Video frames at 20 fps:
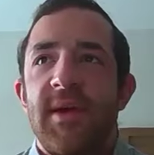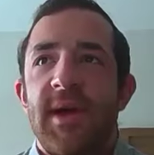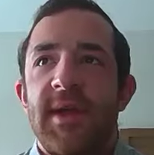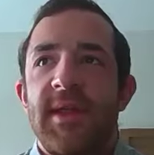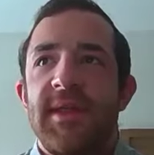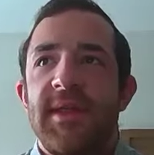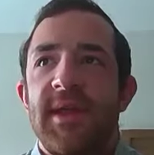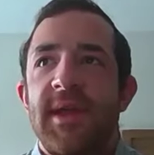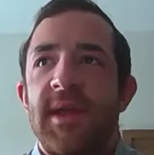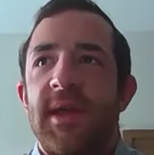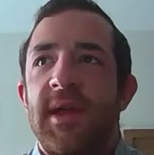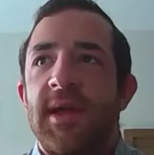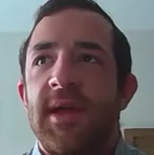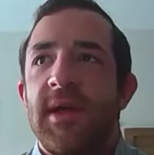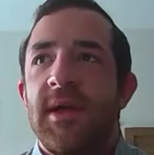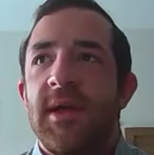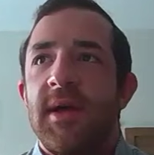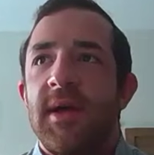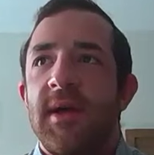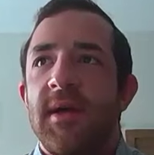so I
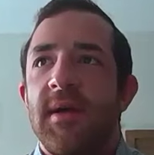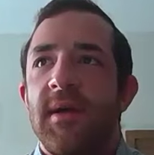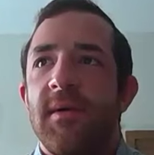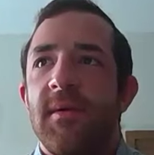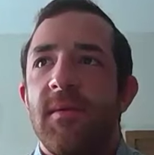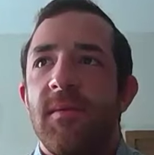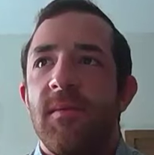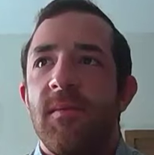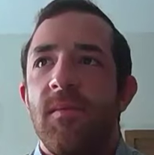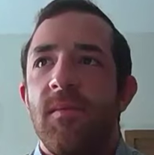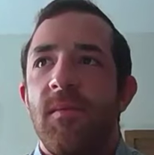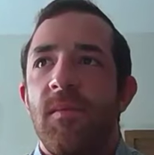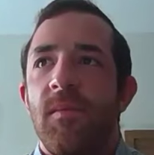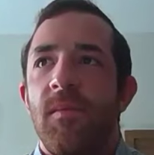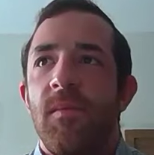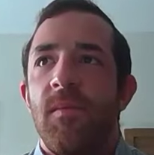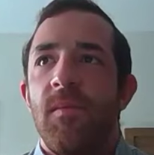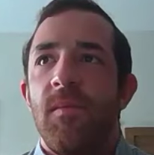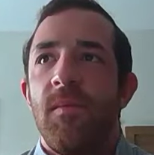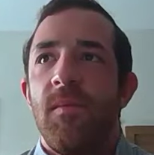think
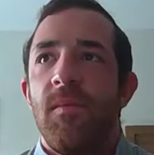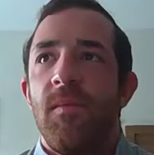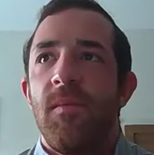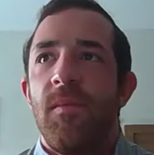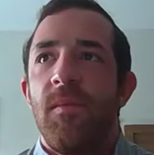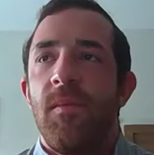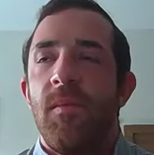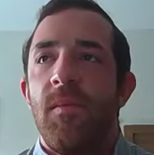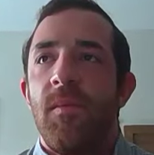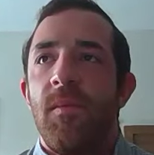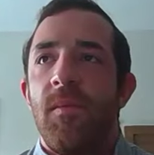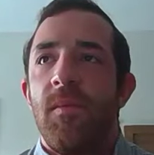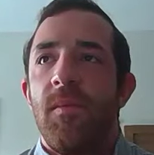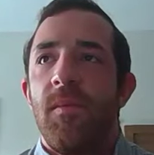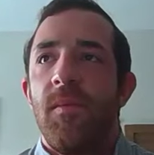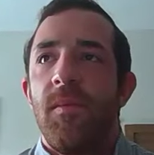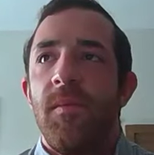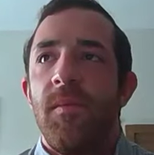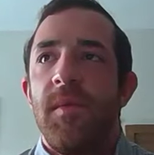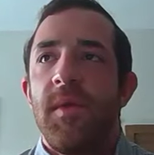
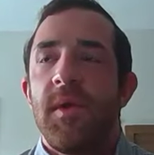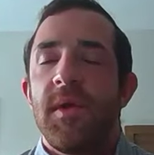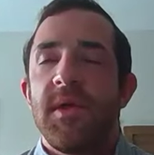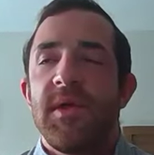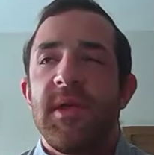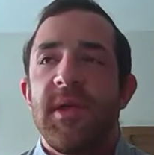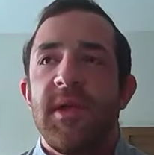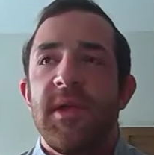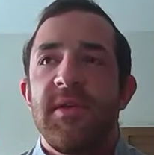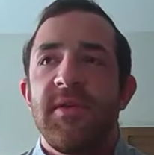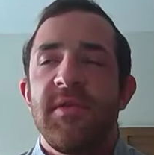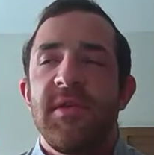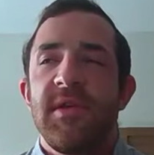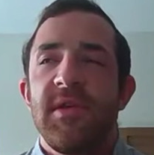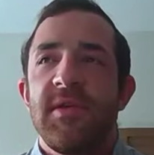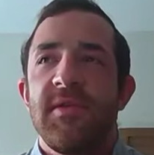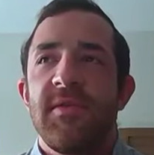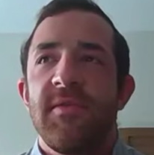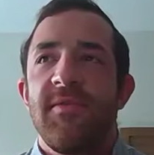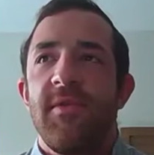as the industry
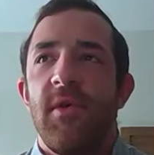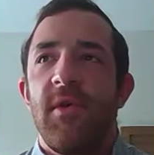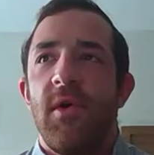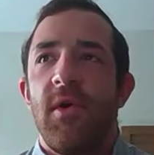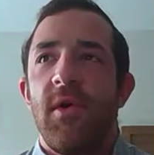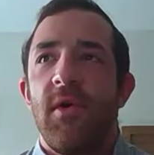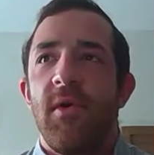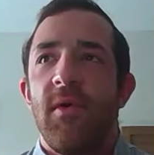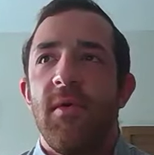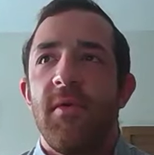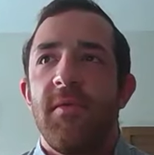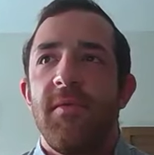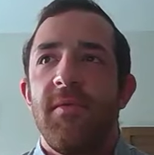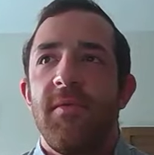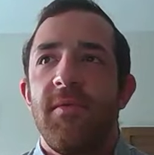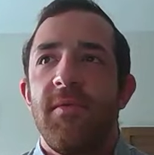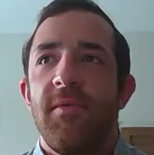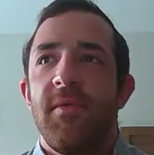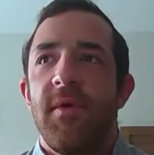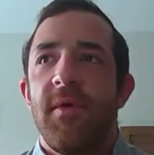has evolved,
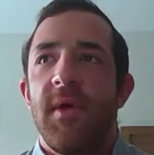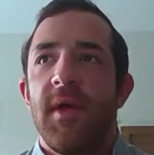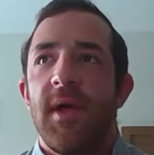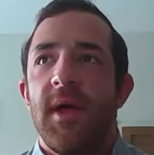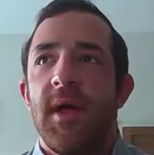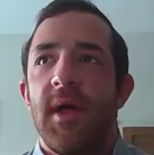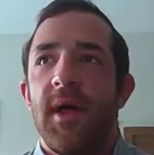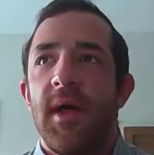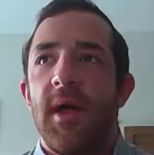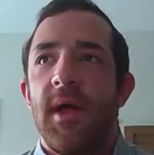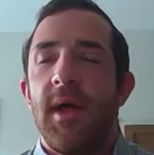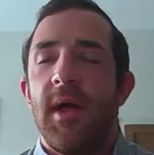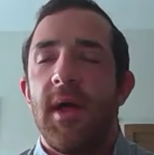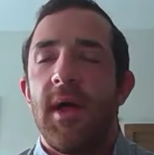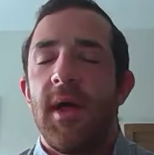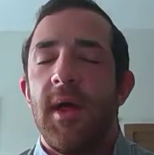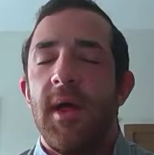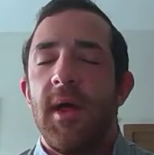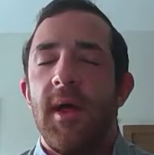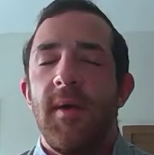
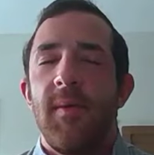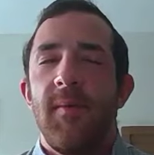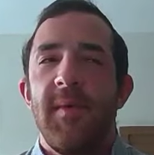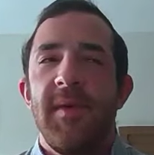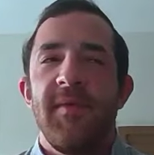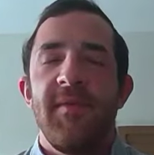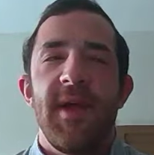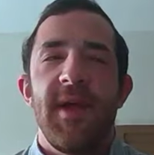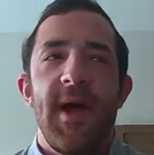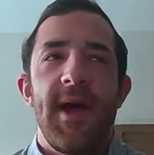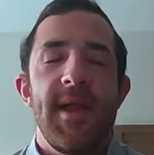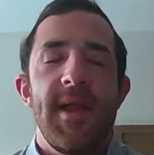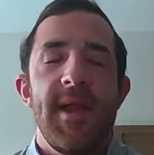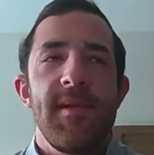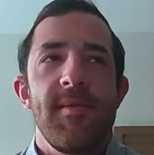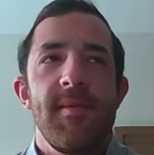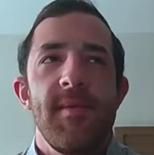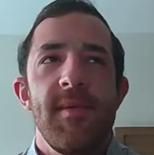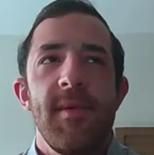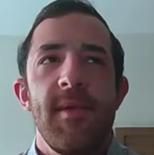we've
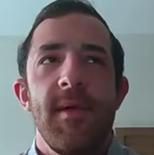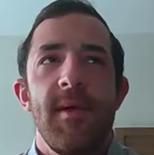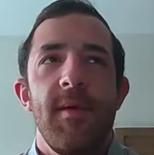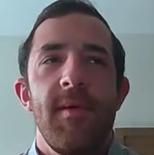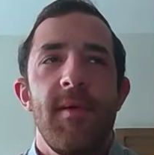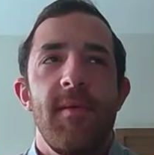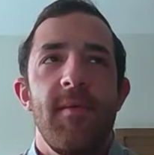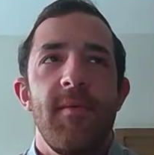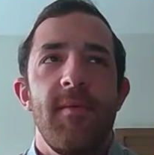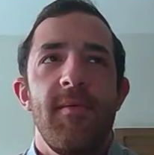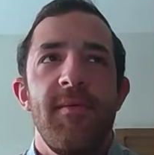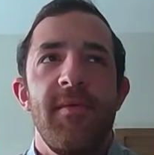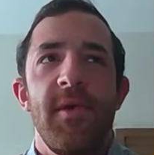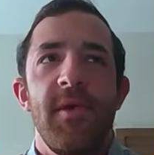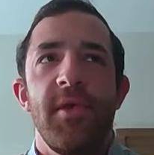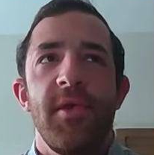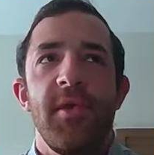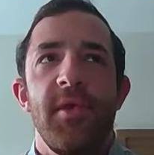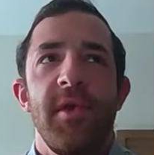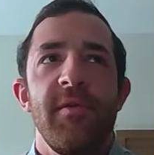gotten
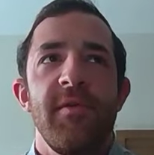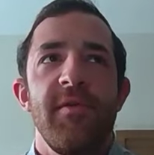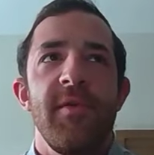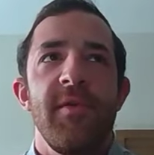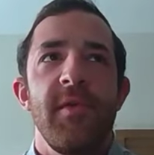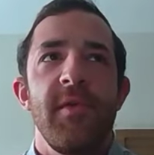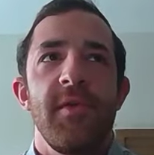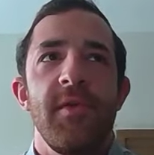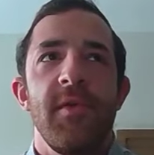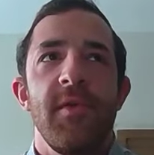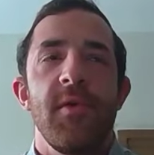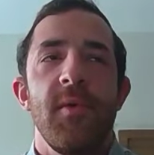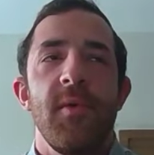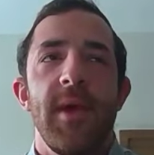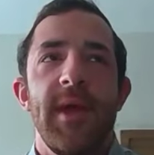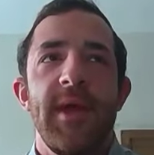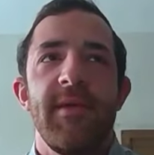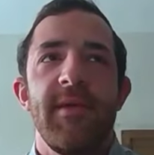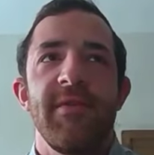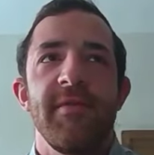further and further
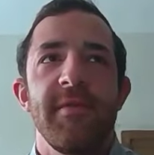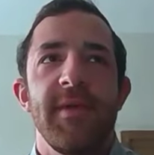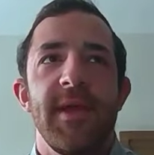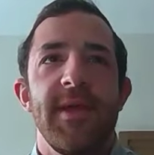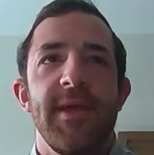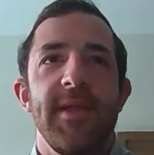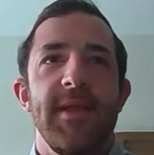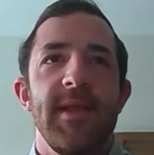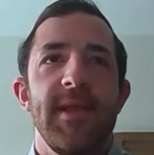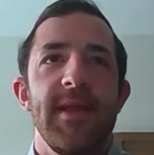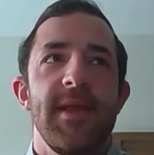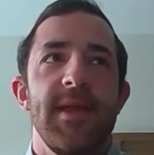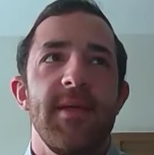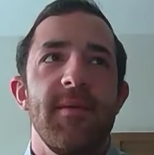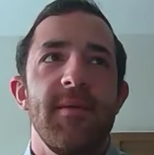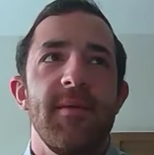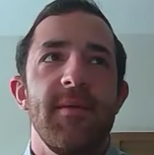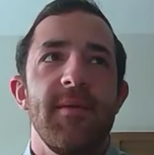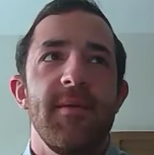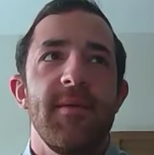away from the idea
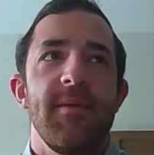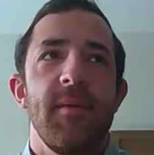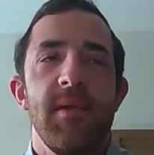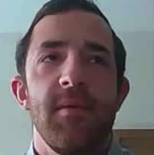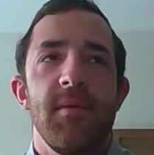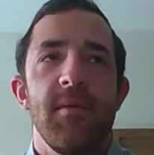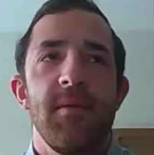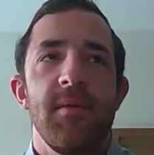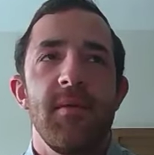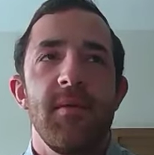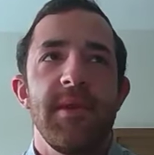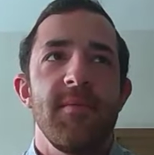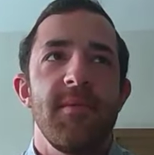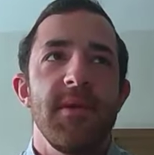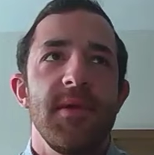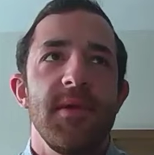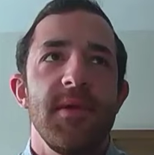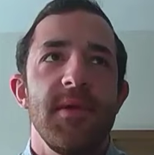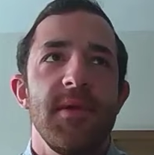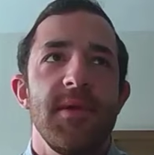that what we're doing with the
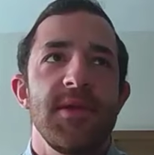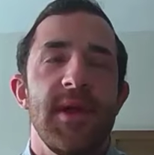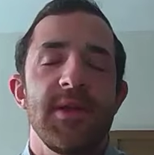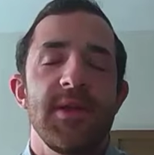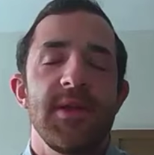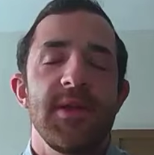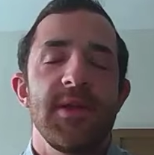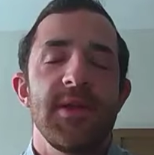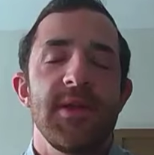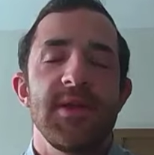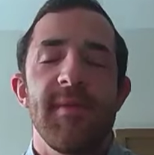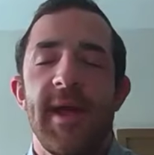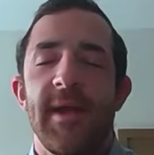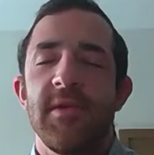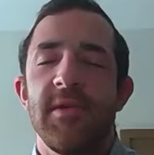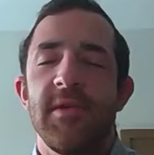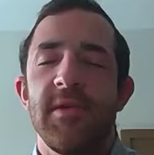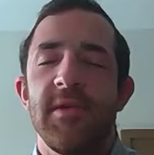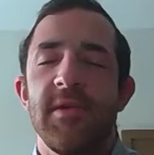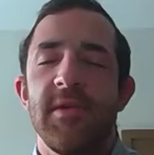completion actually
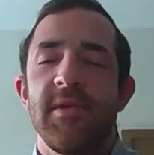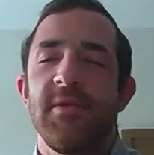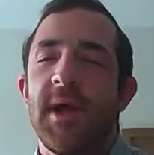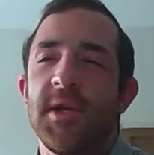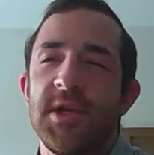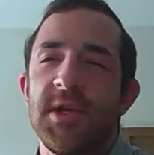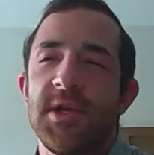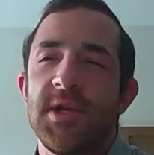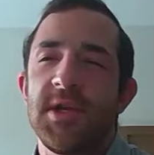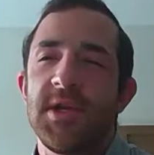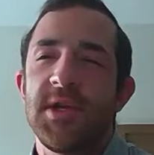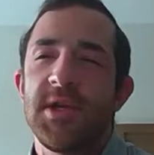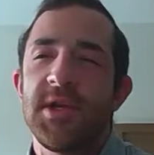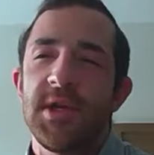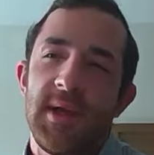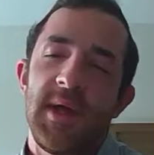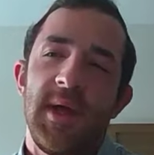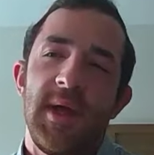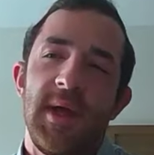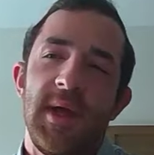matters for
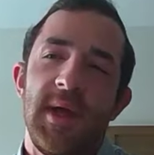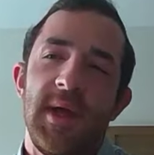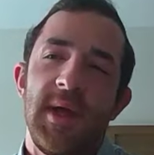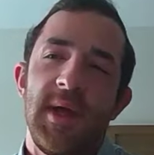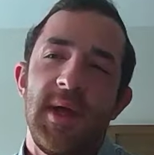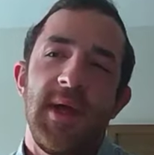production.